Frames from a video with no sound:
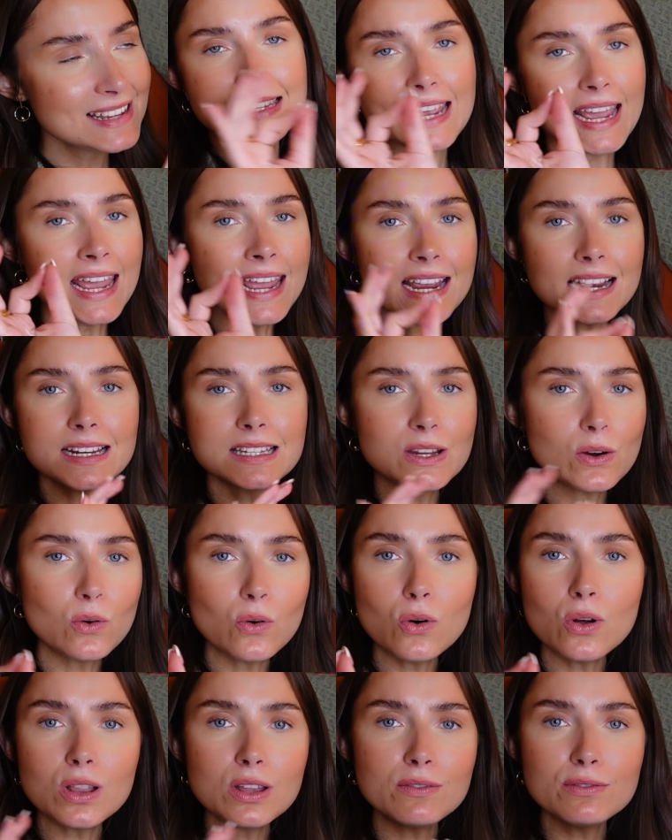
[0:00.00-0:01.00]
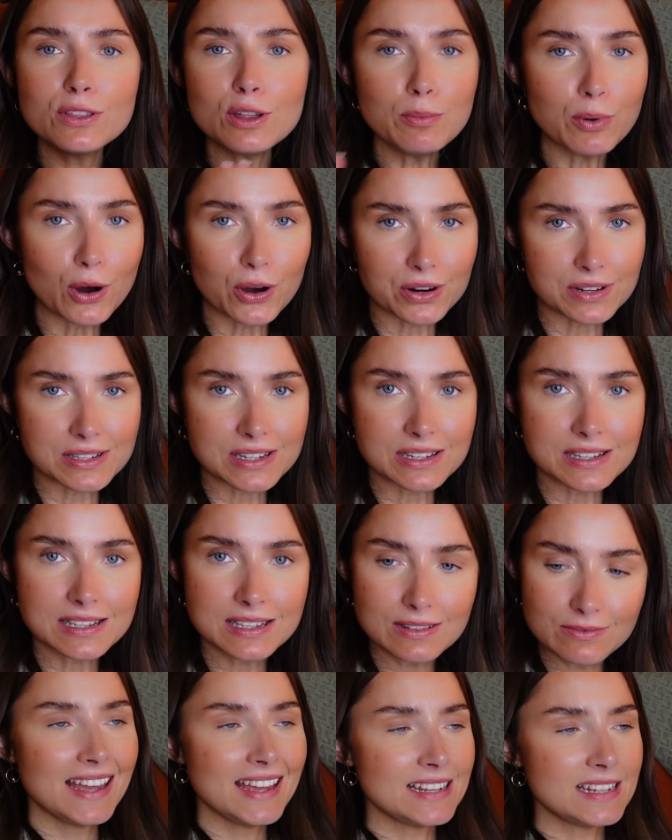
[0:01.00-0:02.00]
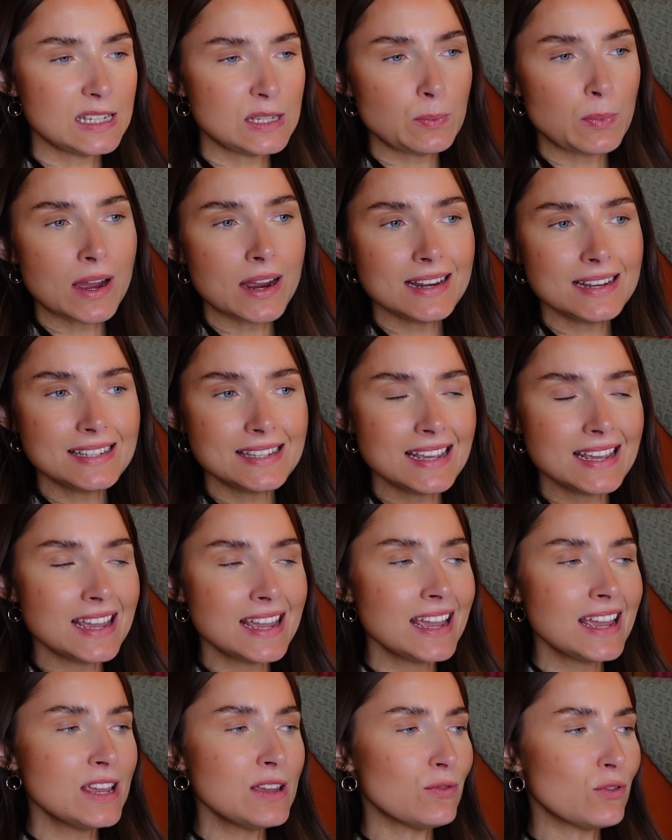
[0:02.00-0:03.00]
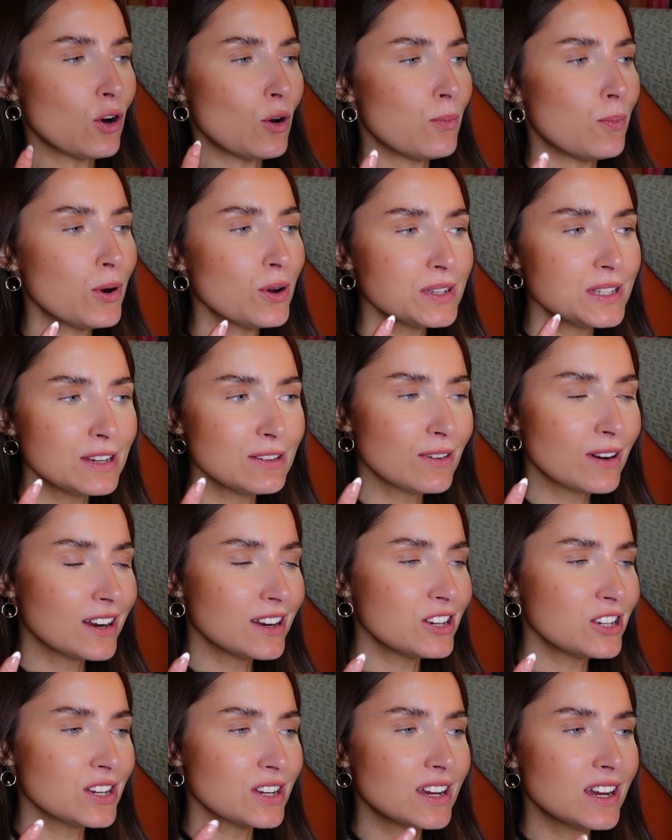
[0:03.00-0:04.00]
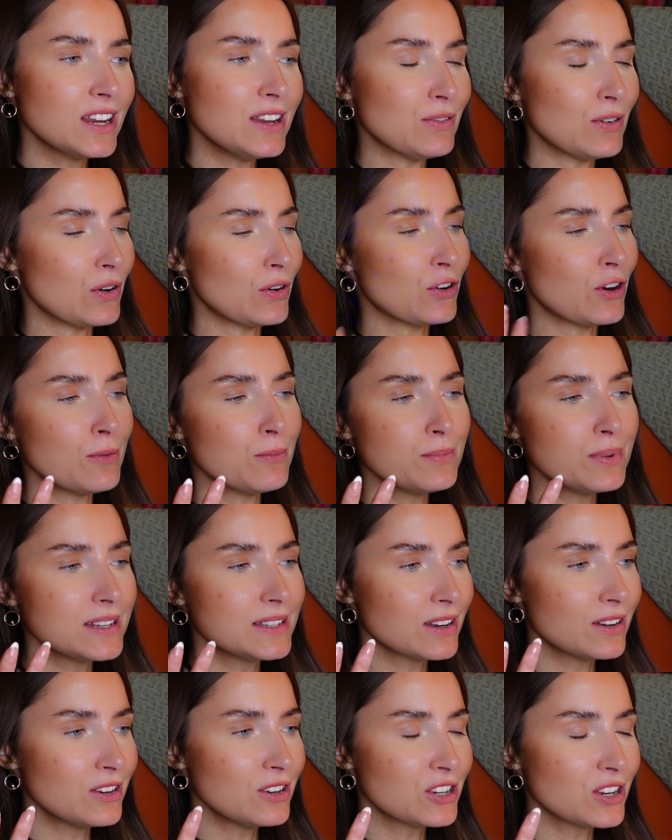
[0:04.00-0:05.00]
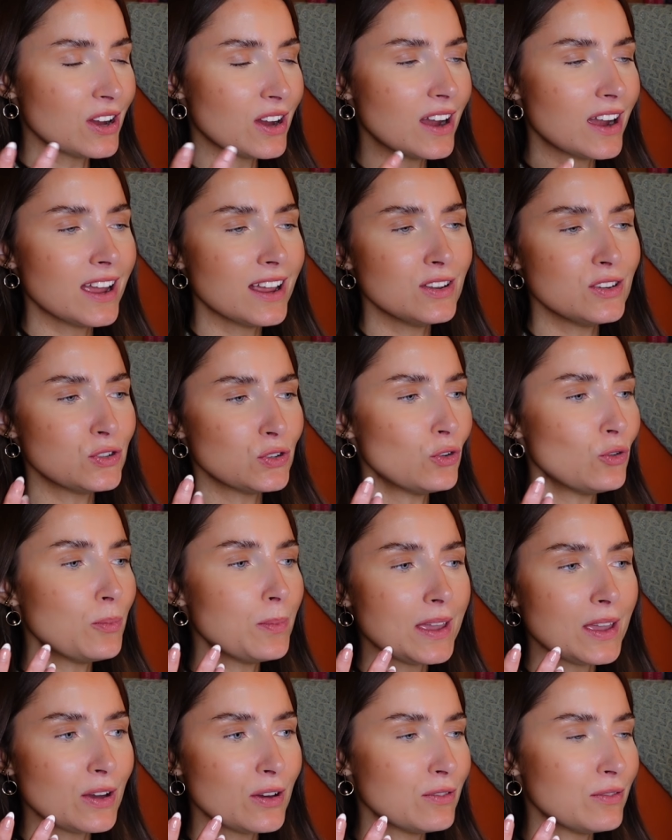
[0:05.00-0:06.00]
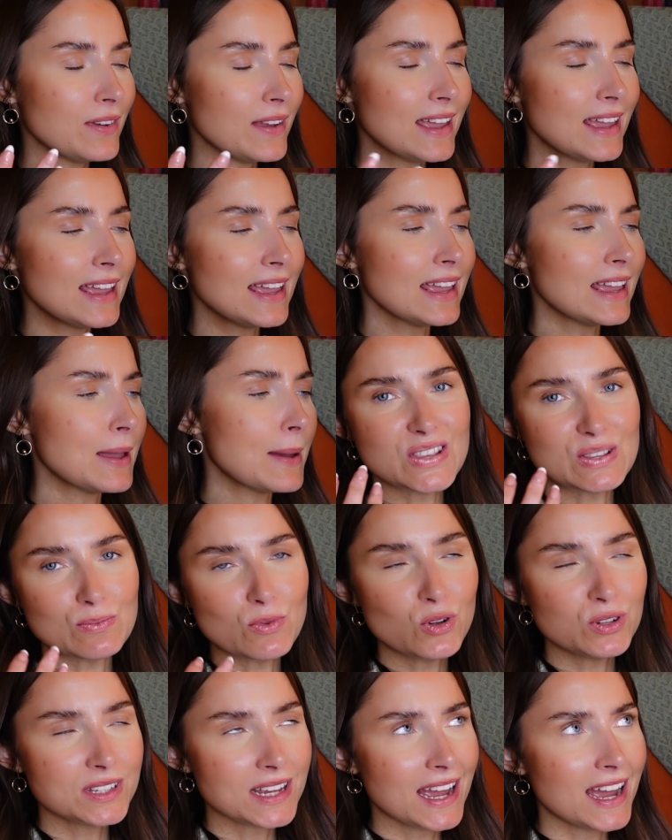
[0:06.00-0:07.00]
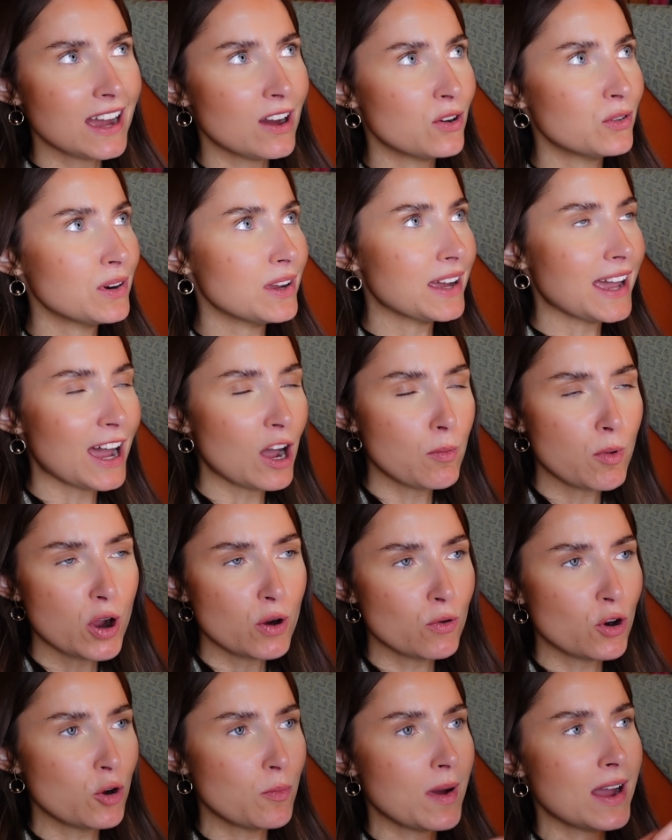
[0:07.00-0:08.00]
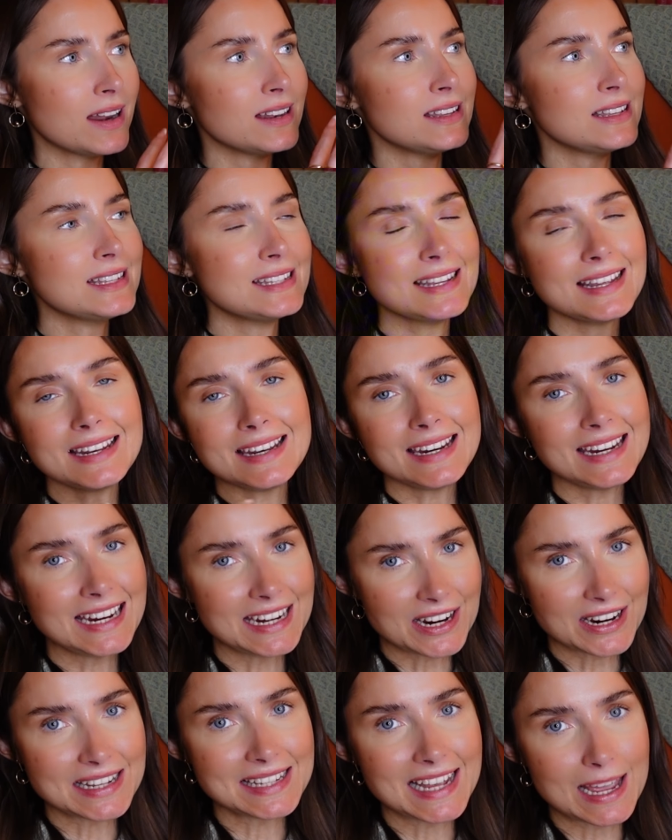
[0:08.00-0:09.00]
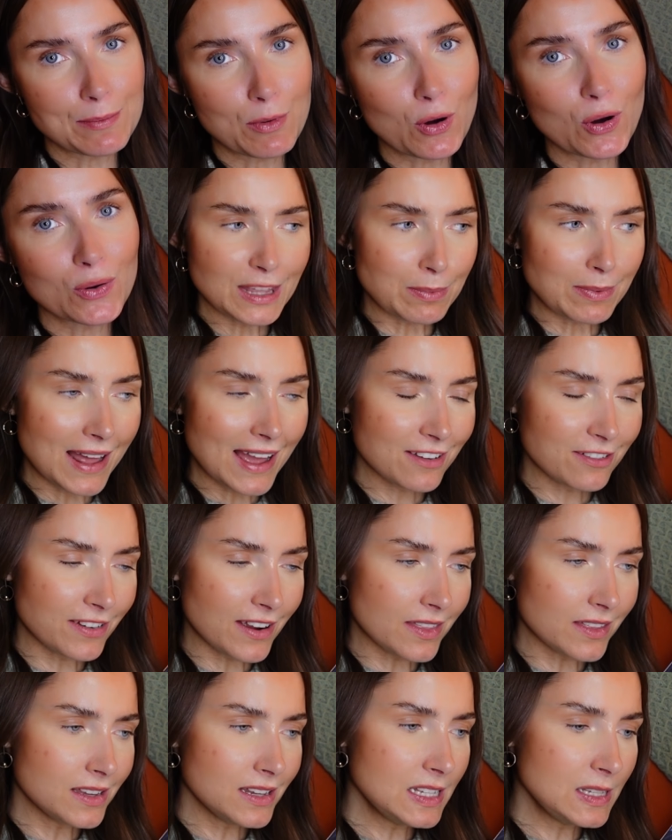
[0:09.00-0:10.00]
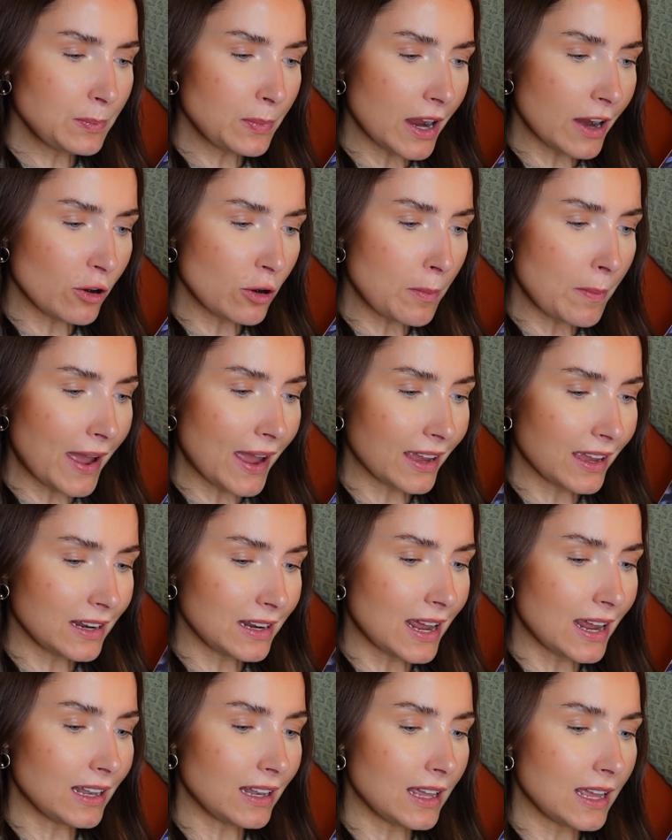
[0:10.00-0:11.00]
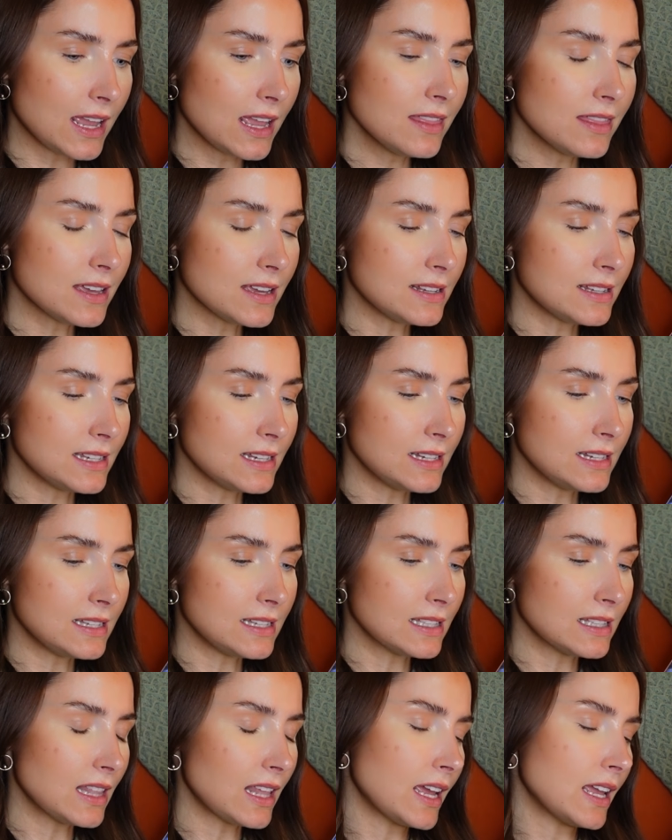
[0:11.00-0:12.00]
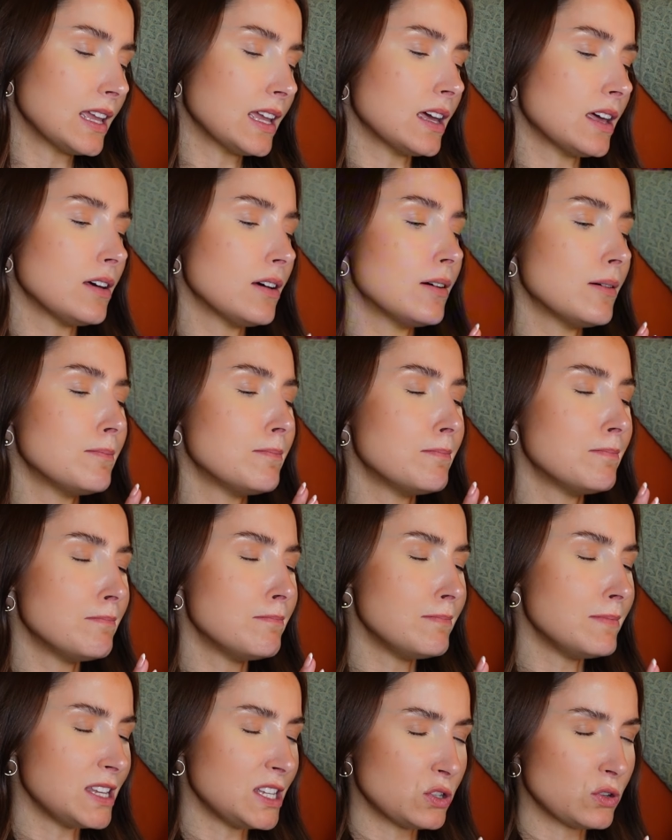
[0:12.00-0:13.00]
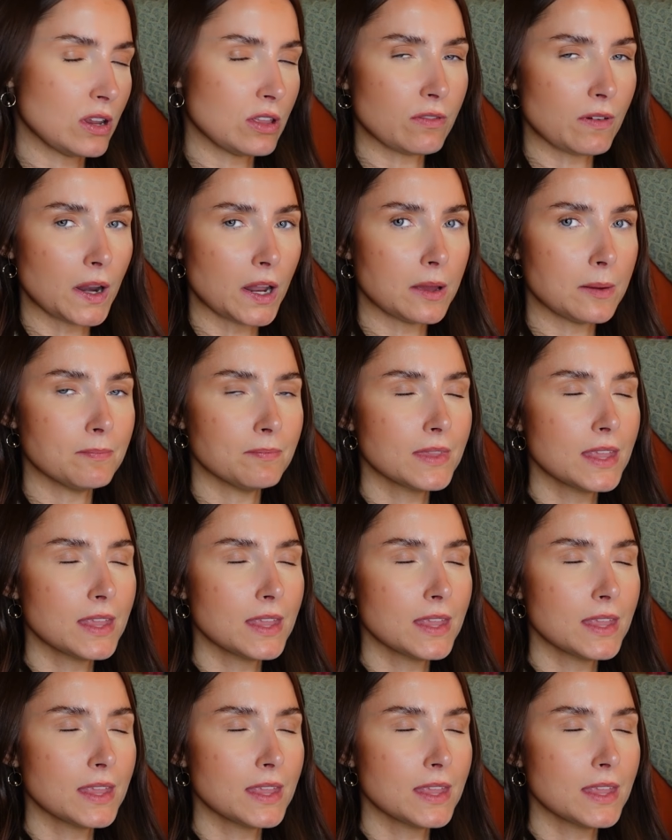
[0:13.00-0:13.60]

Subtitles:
Ticked all of the boxes. It's spicy, you've got bossy rancher, you've got grumpy sunshine, dual POV, small town, cowboy romance, need I say more. The Black Feathers by Rebecca Netley. This is like a mystery thriller.